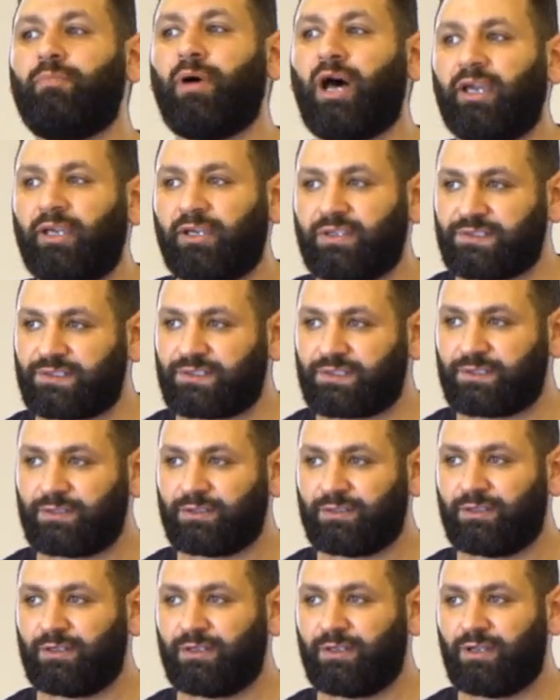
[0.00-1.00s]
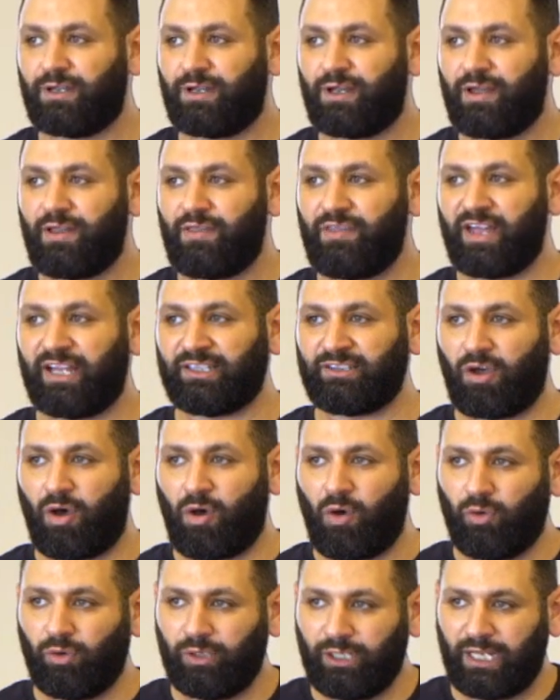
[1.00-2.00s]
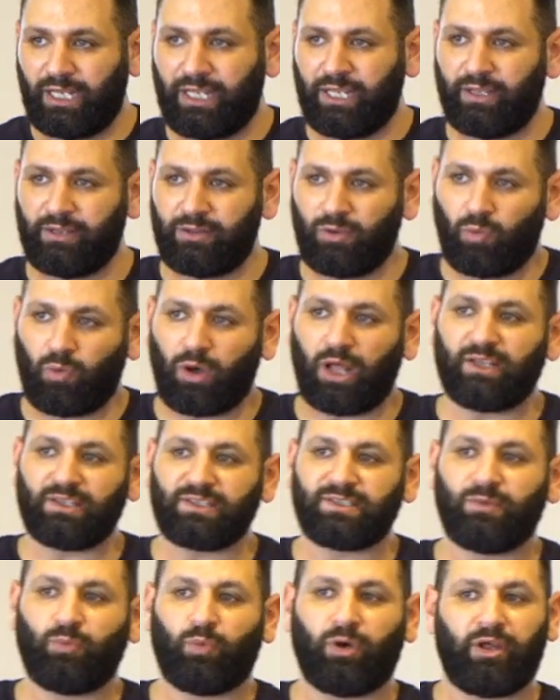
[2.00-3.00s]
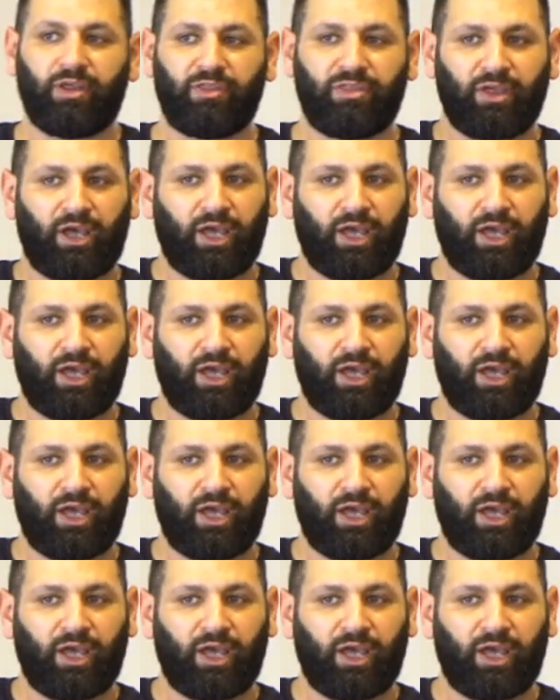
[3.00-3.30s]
bias, that only the ones with